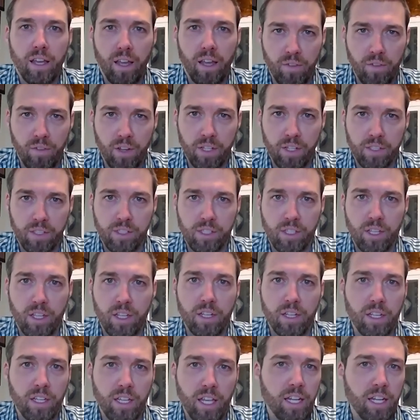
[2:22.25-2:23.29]
evidence
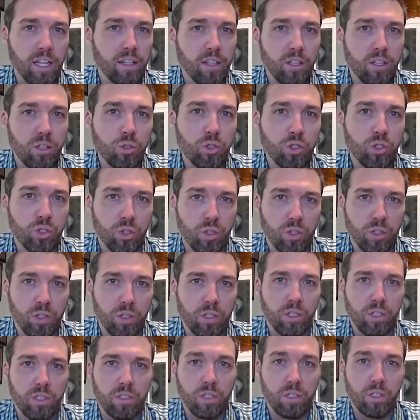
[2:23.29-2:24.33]
indicating that you
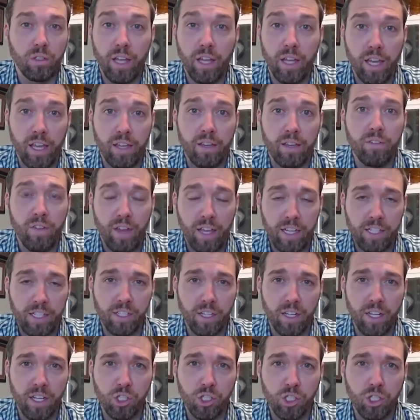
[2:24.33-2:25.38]
should delay
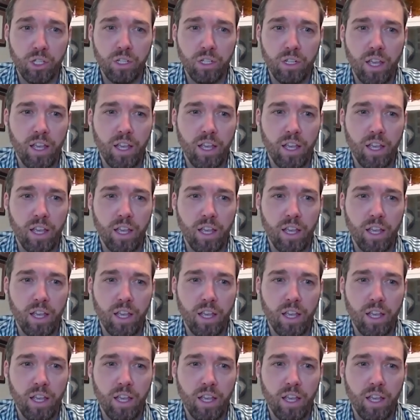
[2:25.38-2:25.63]
vaccination,